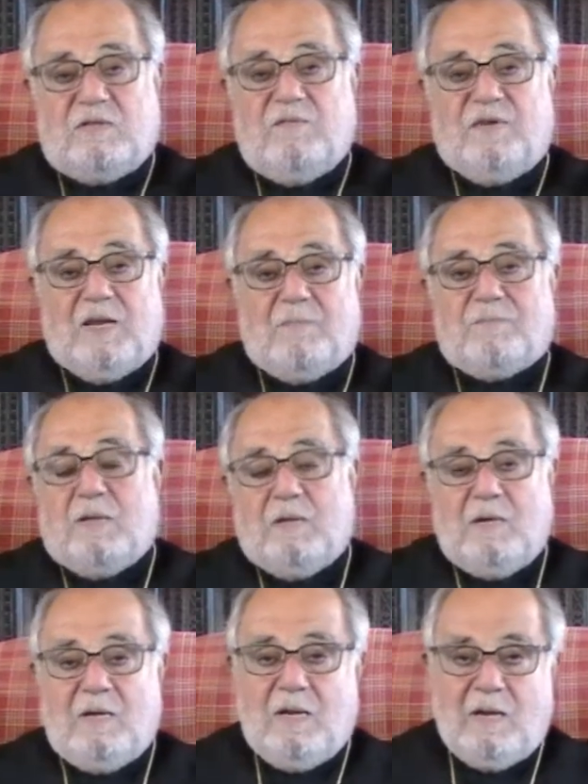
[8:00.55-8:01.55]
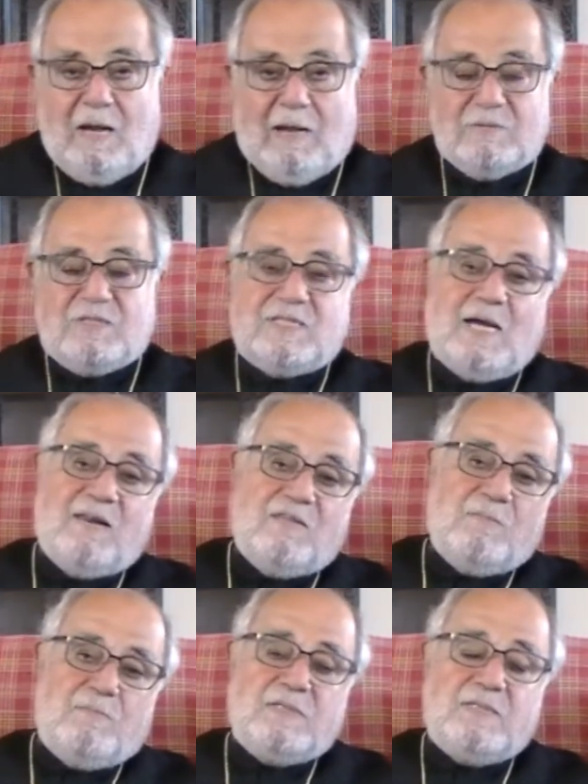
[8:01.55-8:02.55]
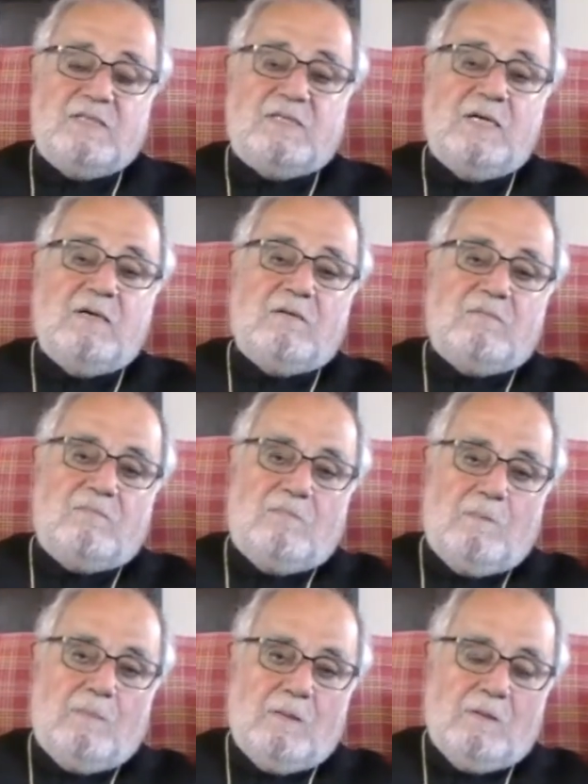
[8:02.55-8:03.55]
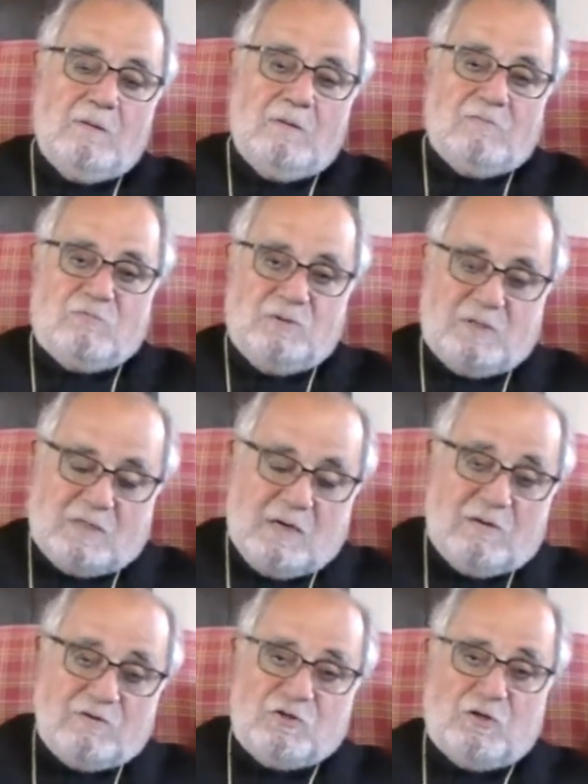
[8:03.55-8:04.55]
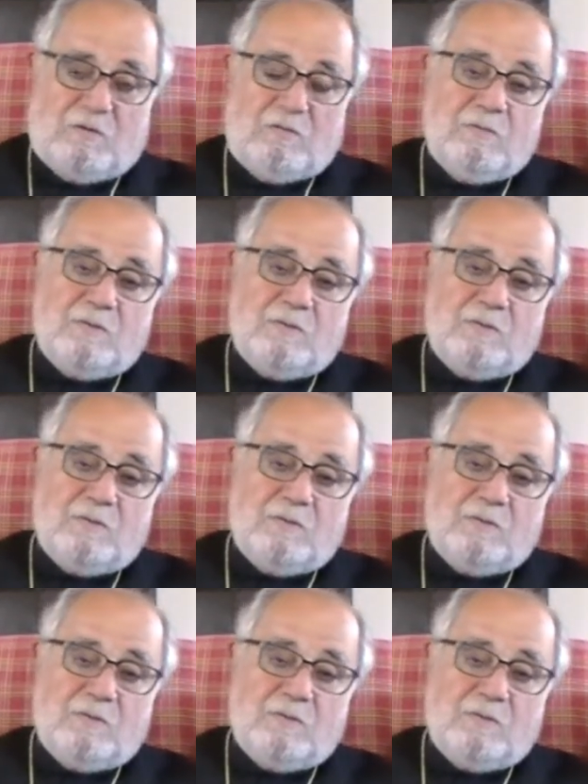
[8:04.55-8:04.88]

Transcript: developed outside of the Byzantine culture.